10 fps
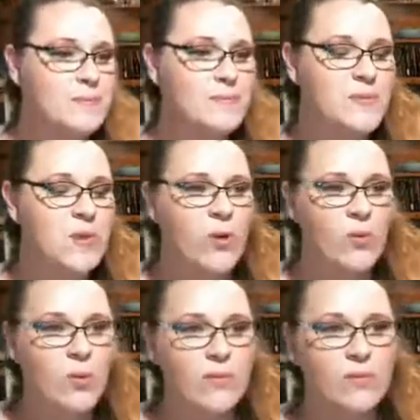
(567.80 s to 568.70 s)

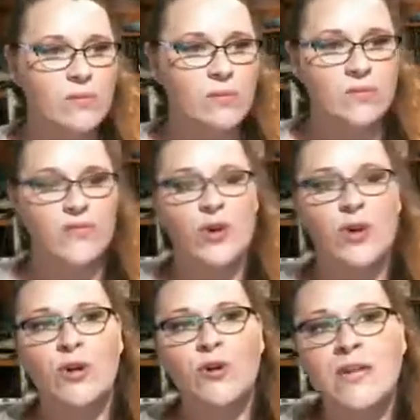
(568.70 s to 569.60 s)
So for
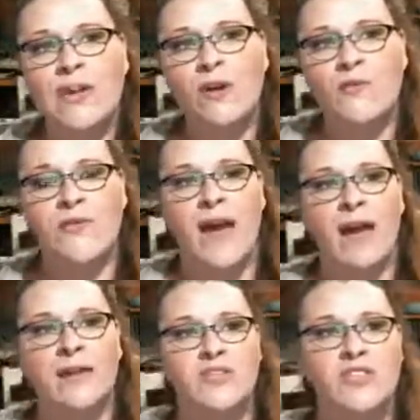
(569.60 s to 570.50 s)
her to get over
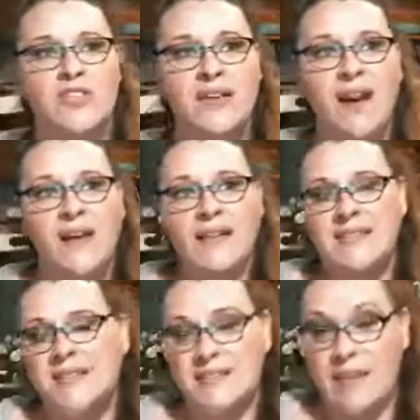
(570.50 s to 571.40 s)
that, she kind of
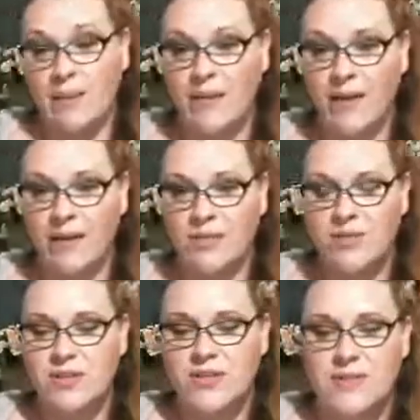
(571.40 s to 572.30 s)
did the same thing.
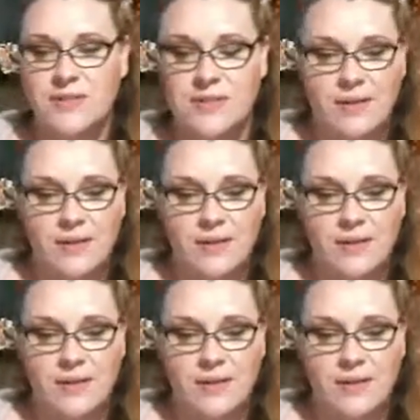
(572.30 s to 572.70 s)
She just